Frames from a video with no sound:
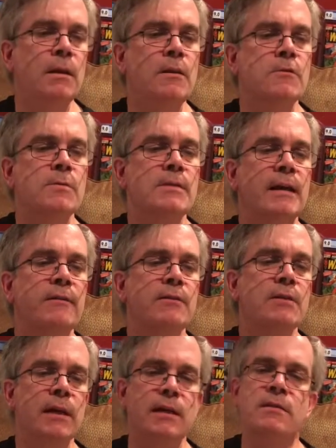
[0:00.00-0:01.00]
This was
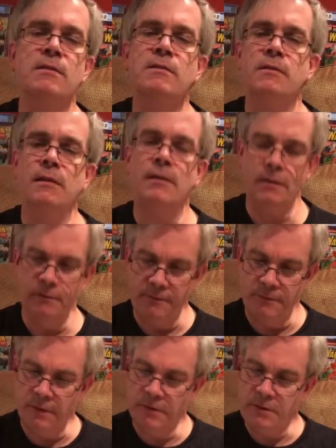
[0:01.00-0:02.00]
advertised as, I think, a
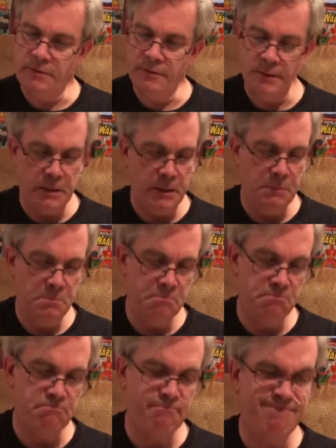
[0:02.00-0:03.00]
very fine.
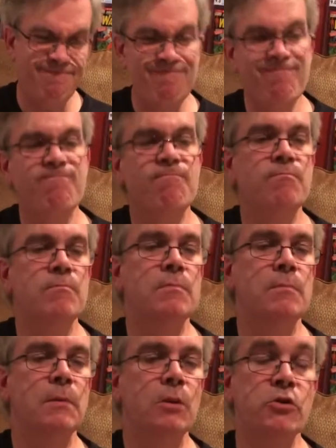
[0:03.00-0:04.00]

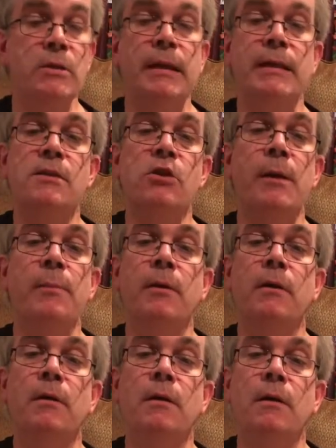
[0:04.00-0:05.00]
Looks in nice shape.
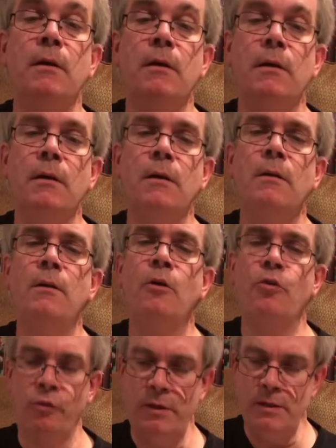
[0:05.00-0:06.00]
No
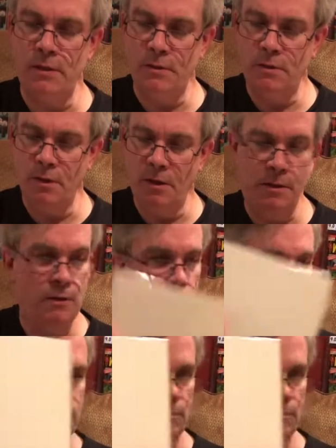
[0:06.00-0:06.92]
creases, no